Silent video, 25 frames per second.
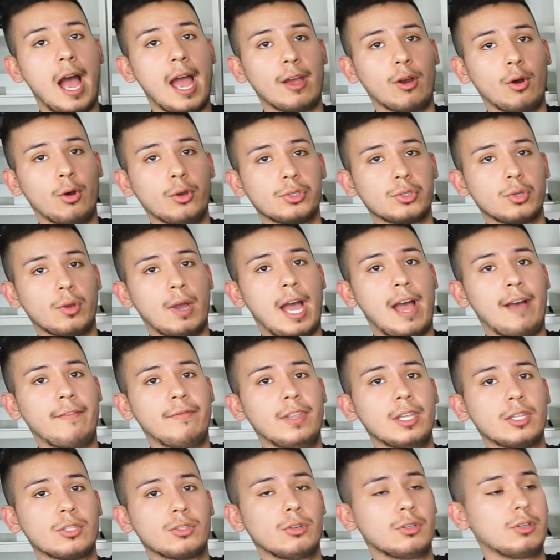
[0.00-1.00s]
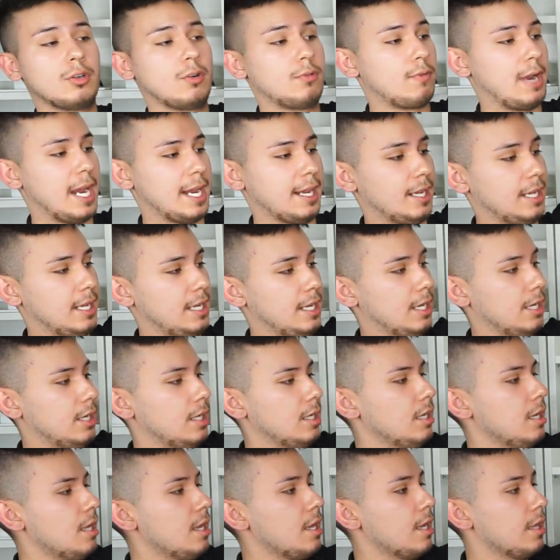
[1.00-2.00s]
I also have this one right
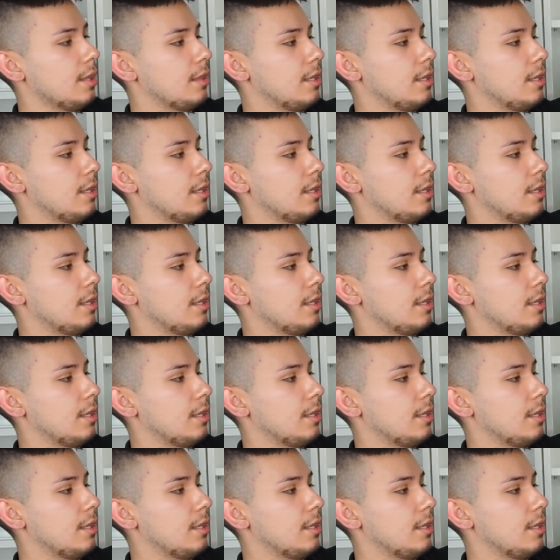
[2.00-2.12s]
here.